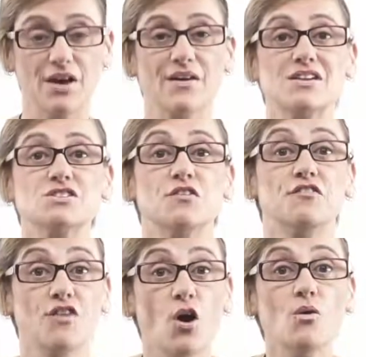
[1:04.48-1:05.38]
going to
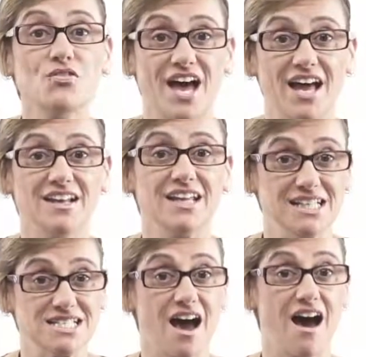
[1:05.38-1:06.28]
fold that
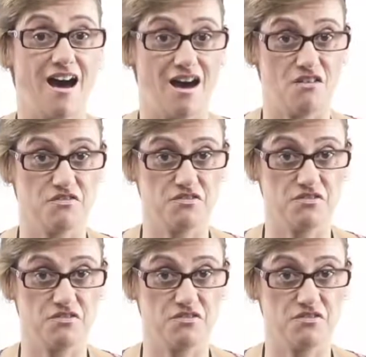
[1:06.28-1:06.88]
into half.